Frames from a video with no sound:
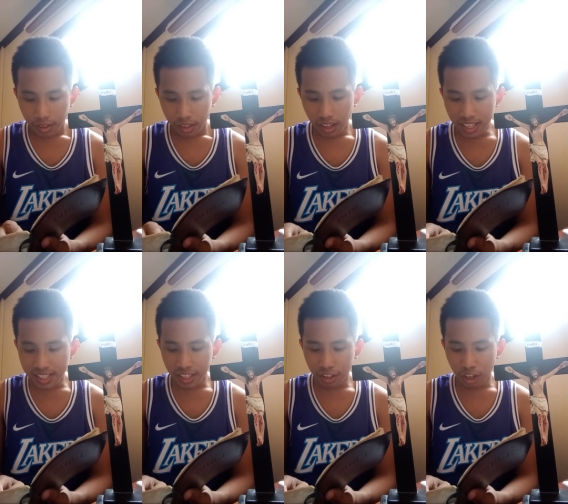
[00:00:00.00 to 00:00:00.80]
God
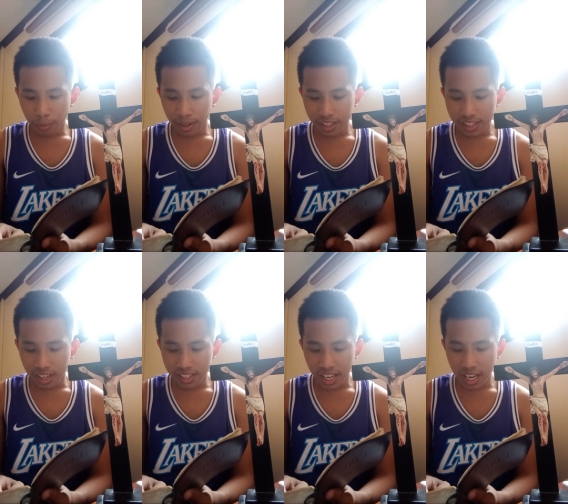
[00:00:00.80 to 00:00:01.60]
said to Noah and his
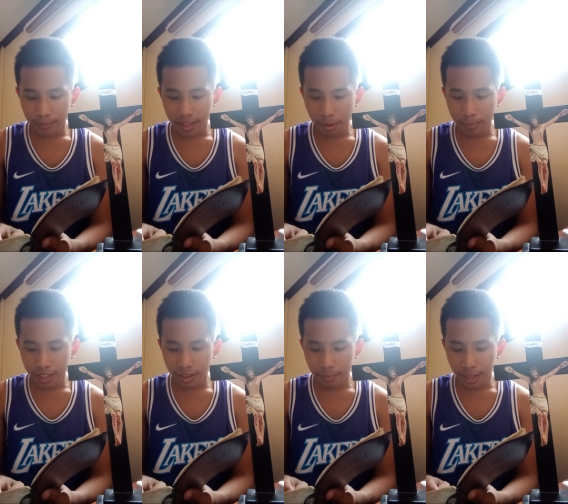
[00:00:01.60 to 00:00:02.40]
sons, I am now
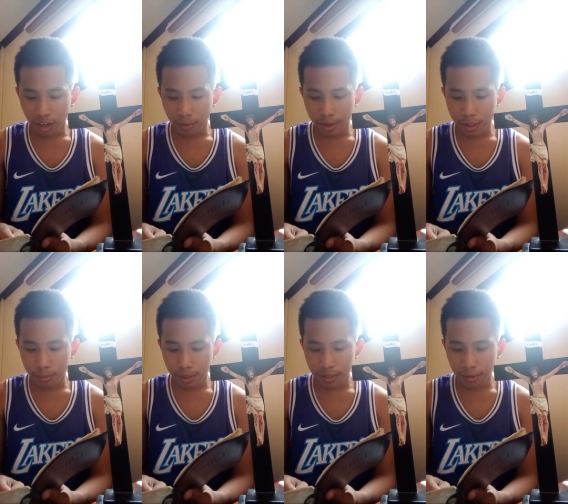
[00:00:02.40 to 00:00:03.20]
making my covenants
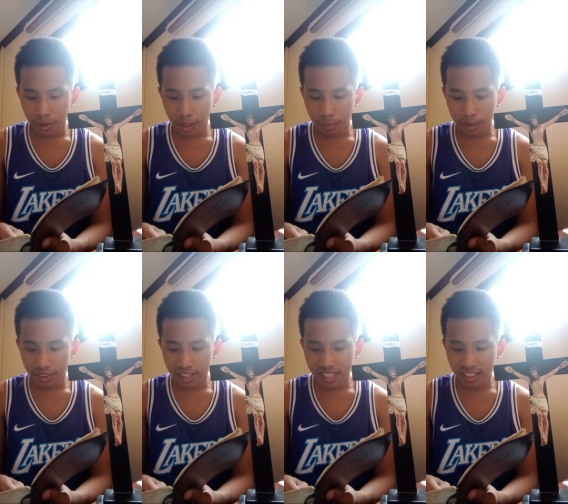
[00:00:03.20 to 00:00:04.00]
with you and with your
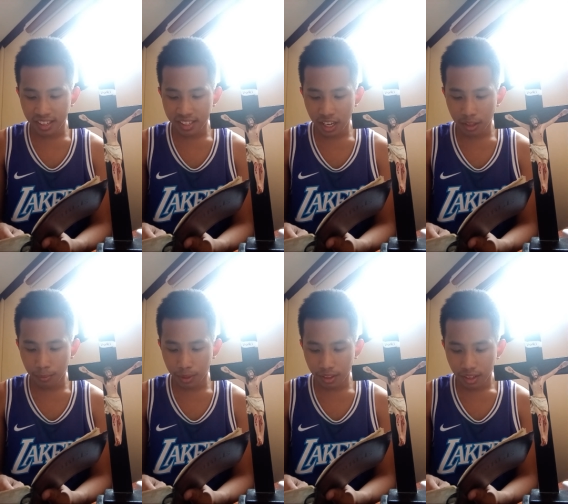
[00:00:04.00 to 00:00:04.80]
descendants and
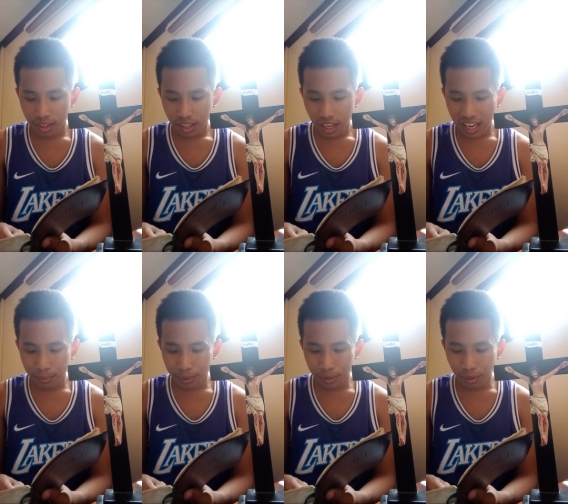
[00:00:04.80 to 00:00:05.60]
with
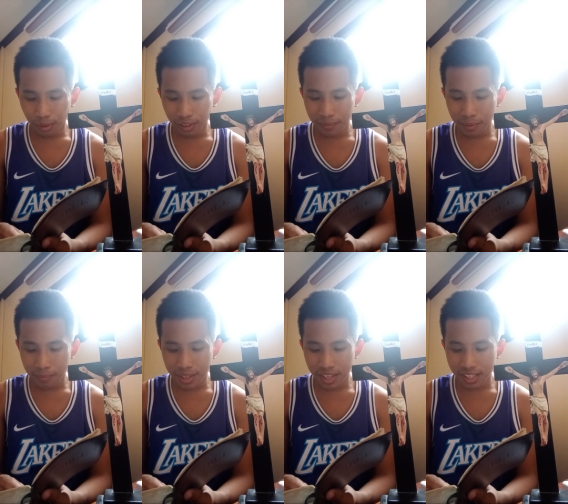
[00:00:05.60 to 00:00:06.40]
all living
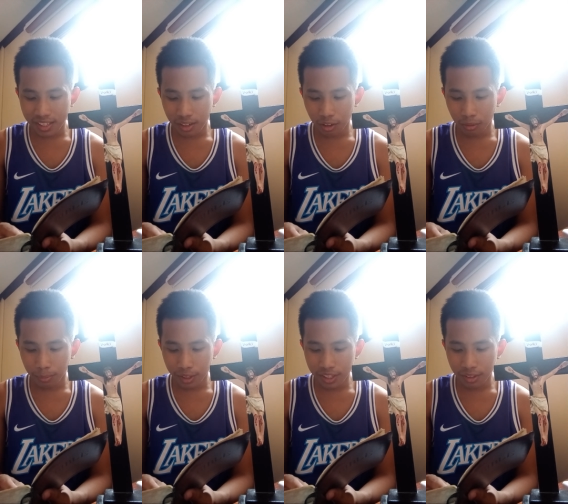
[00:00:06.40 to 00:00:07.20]
beings, all
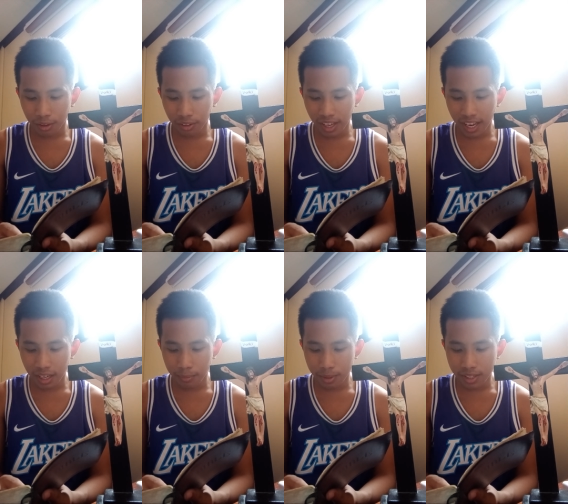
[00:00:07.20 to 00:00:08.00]
birds and all
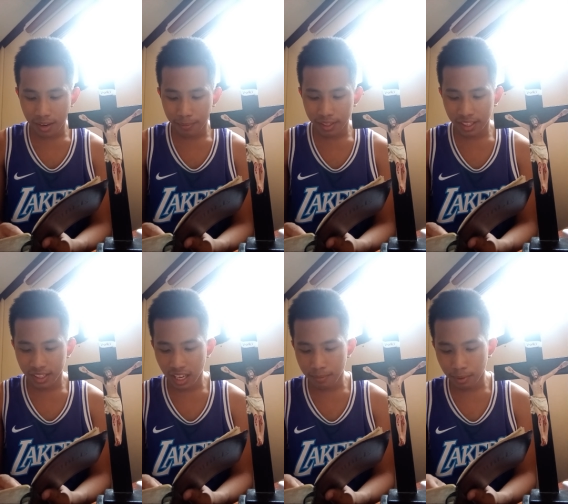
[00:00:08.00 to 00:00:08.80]
animals, everything that
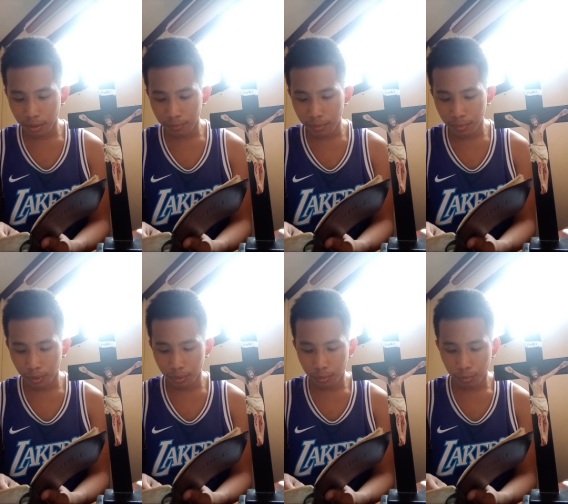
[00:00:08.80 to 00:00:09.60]
came out of the
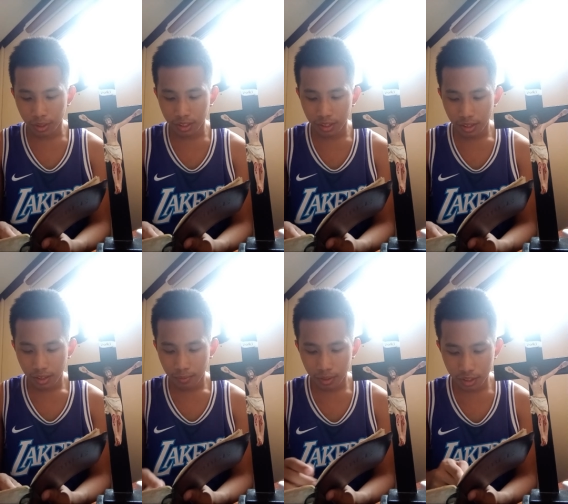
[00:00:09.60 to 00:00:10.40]
boat
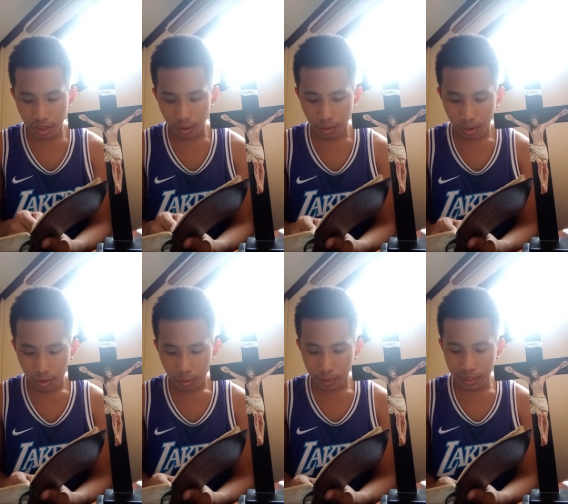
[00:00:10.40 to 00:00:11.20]
with you.
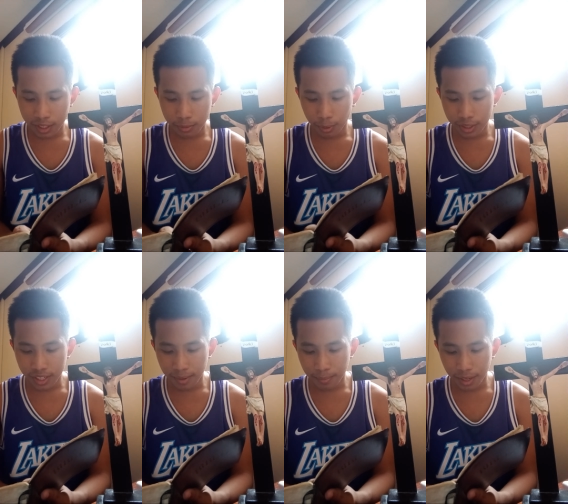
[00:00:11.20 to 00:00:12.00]
With these words
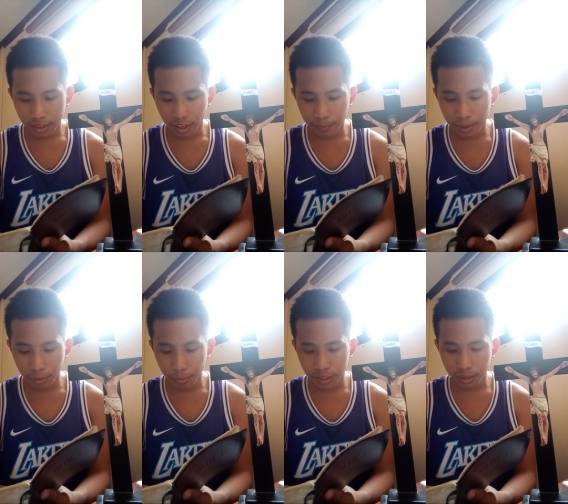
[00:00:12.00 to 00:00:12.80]
I make covenant
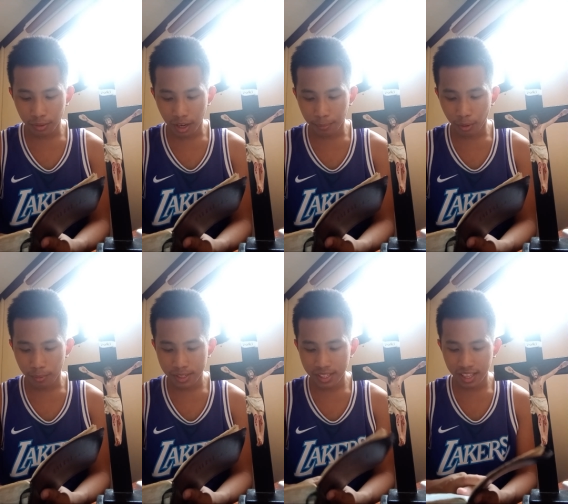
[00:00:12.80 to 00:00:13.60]
with you. I
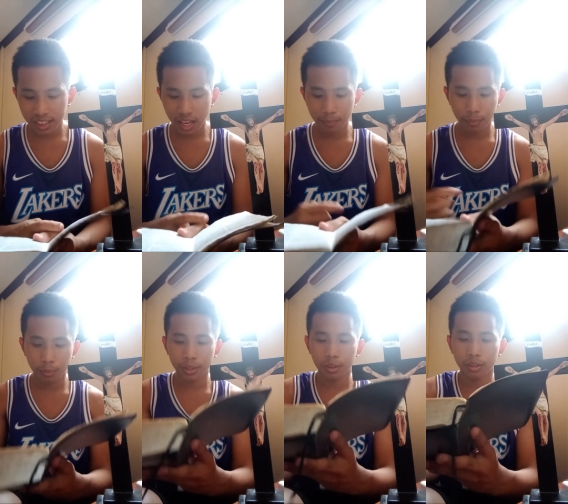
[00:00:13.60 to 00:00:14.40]
promise that never with,